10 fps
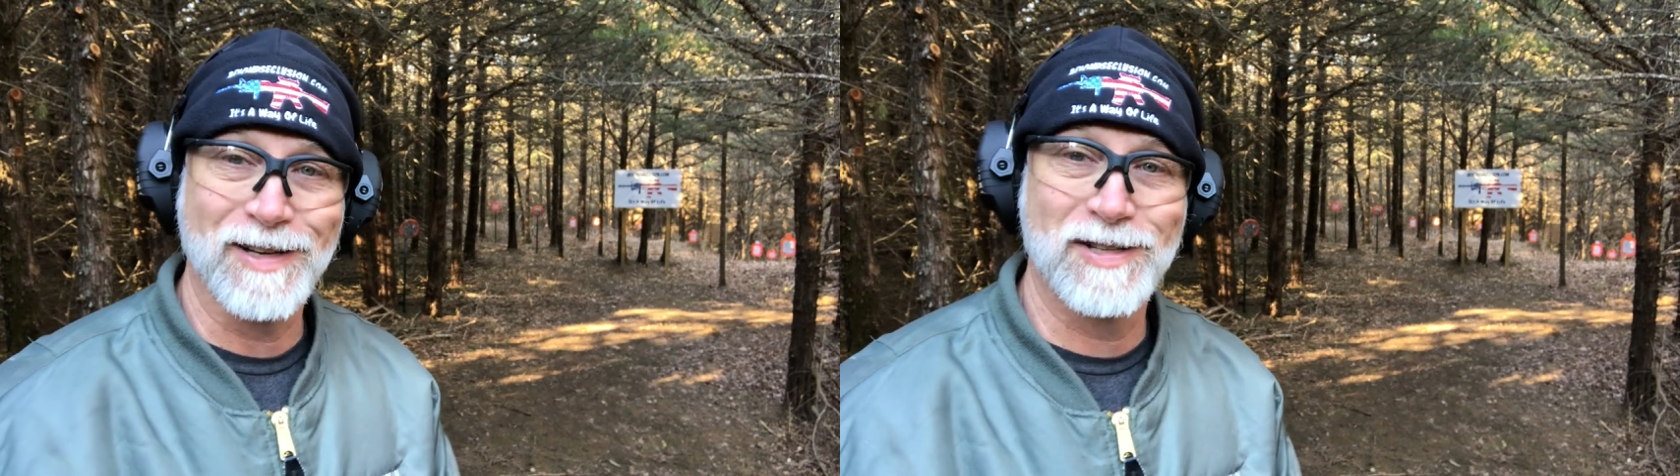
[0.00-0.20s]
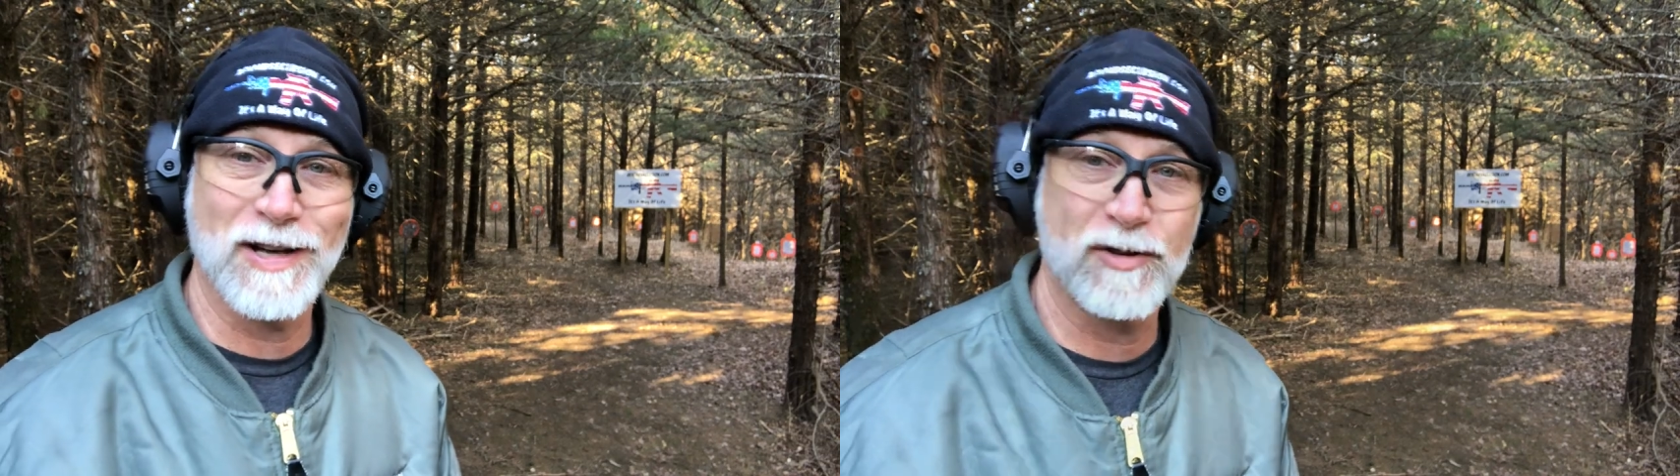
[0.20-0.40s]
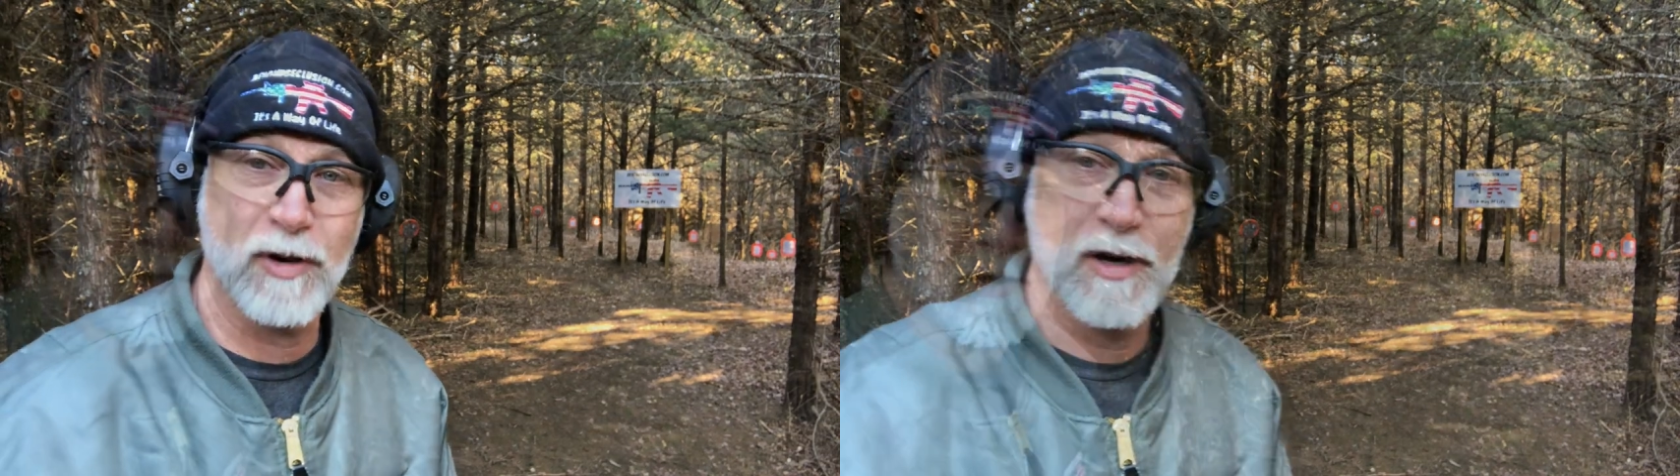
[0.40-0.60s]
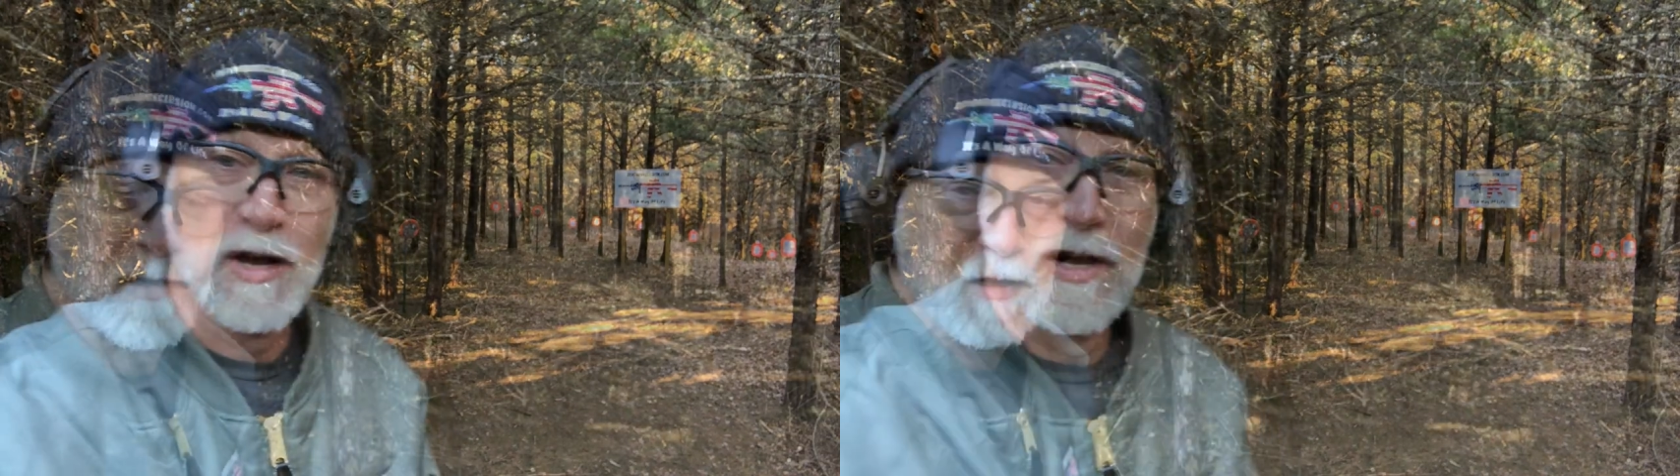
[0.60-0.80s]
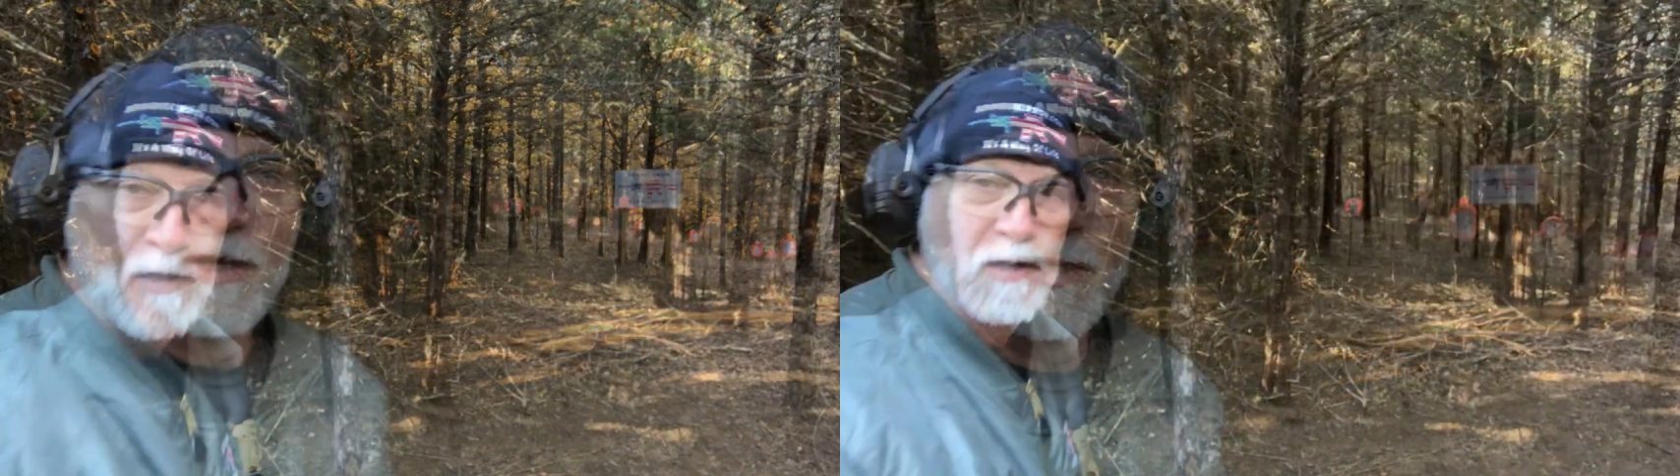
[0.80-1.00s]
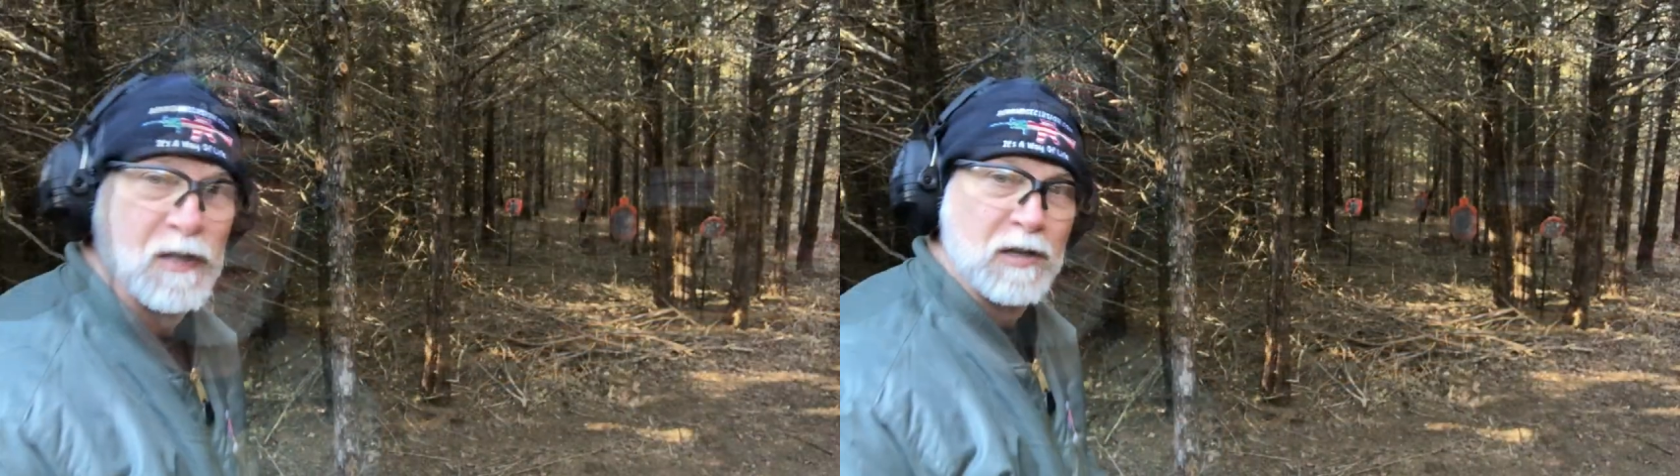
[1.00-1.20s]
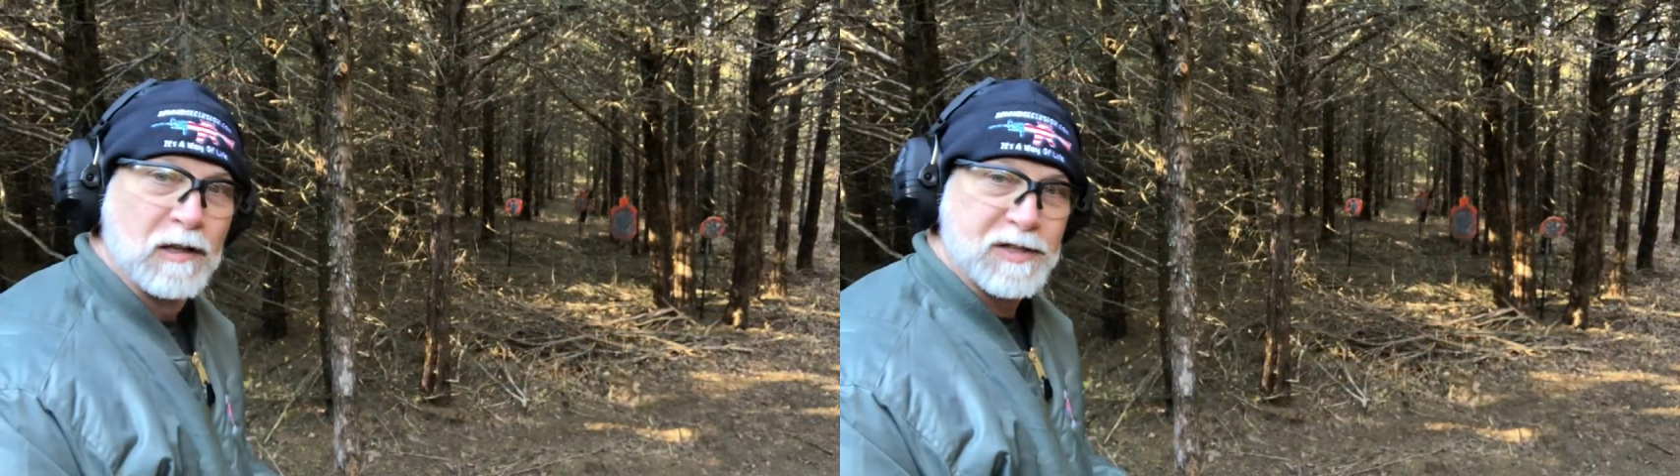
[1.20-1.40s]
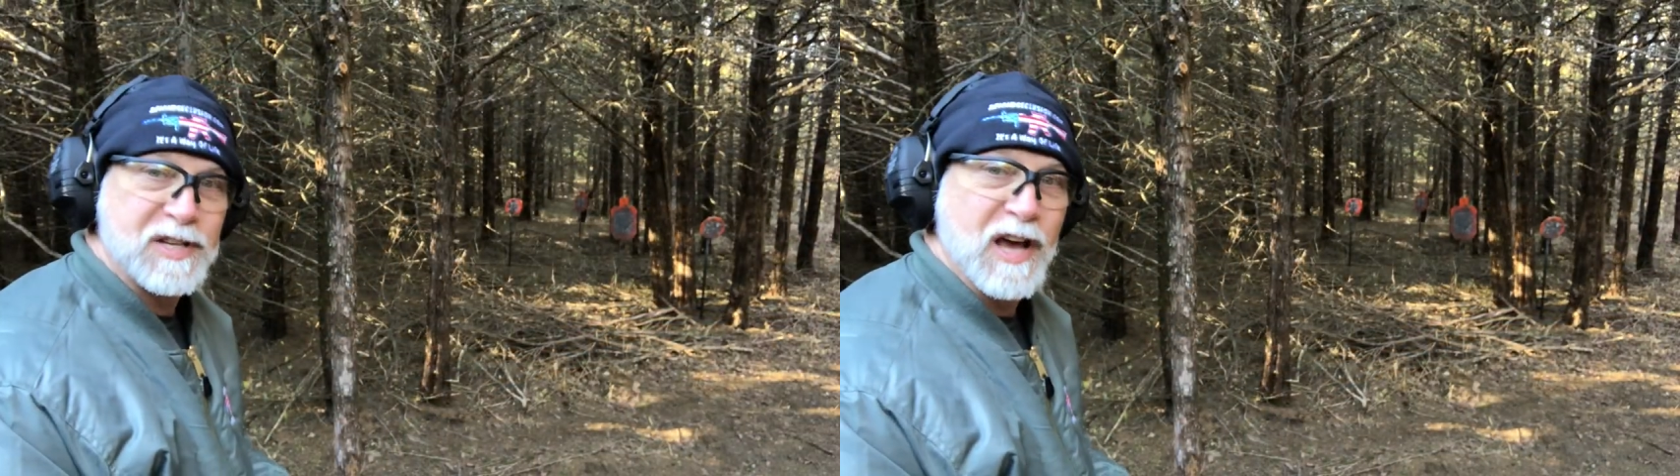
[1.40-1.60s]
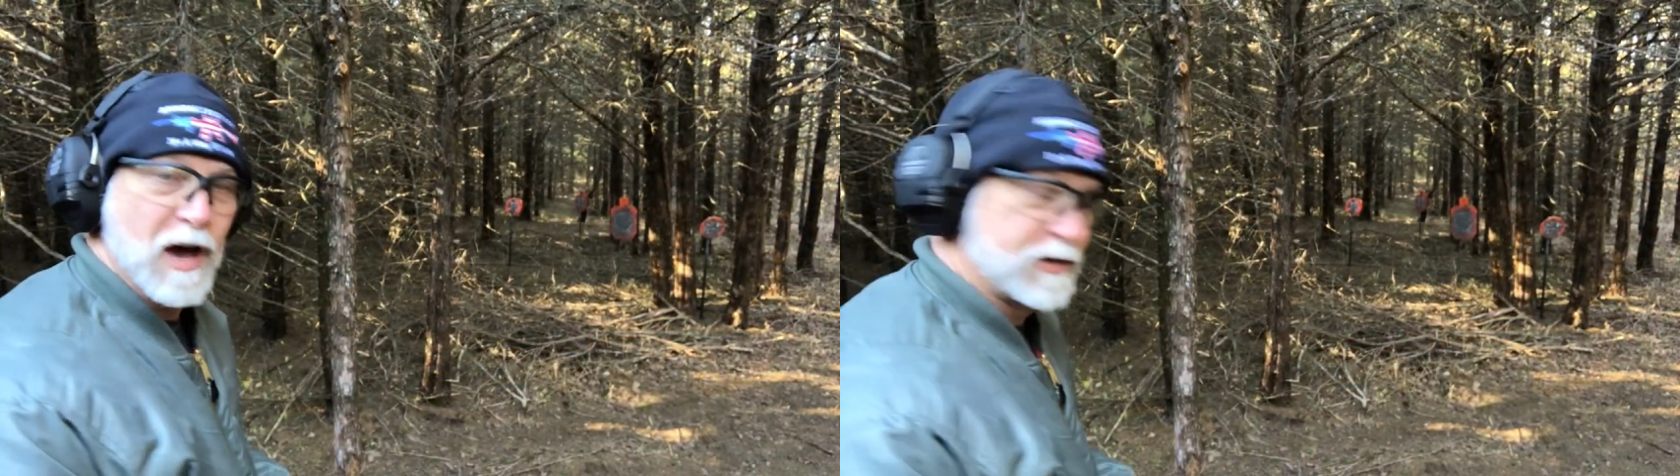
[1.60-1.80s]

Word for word: etc. Let's, let's see how